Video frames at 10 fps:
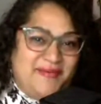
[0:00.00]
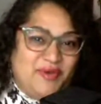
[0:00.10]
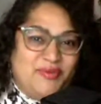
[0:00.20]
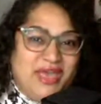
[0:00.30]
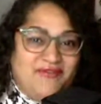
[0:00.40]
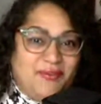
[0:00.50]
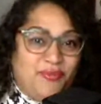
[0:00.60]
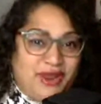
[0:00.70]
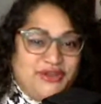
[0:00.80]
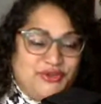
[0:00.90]
We have a
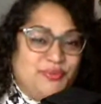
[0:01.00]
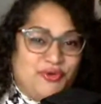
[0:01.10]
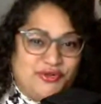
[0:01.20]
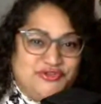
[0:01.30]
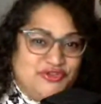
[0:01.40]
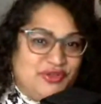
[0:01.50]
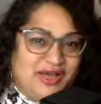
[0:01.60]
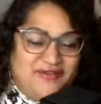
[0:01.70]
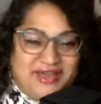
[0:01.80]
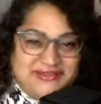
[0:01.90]
brand new portal, so you'll have
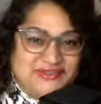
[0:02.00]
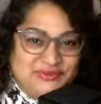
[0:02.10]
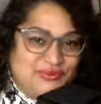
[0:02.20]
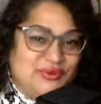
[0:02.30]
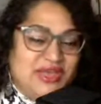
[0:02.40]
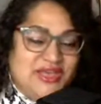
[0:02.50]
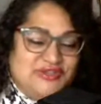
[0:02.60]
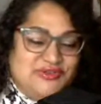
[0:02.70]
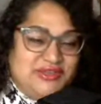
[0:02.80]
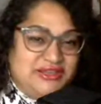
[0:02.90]
access to
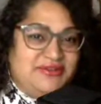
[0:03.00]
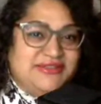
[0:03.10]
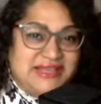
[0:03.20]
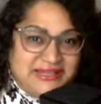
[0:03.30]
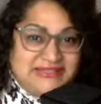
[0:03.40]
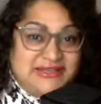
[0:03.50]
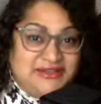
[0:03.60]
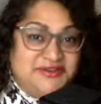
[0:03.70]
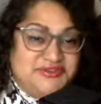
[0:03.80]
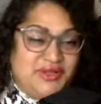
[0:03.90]
the clearings, at least the
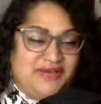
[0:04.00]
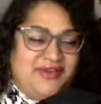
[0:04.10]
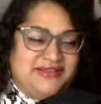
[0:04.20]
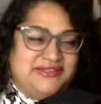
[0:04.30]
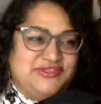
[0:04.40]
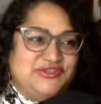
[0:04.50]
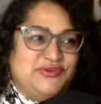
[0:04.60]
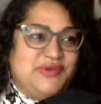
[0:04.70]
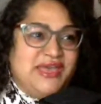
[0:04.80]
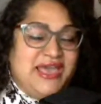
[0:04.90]
clearings you'll have access to.
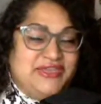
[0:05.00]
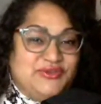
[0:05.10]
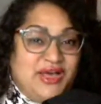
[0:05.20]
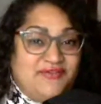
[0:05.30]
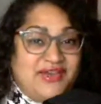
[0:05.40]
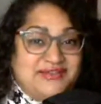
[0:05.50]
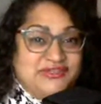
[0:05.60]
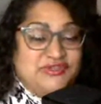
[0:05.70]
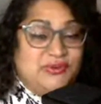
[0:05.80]
You'll have access to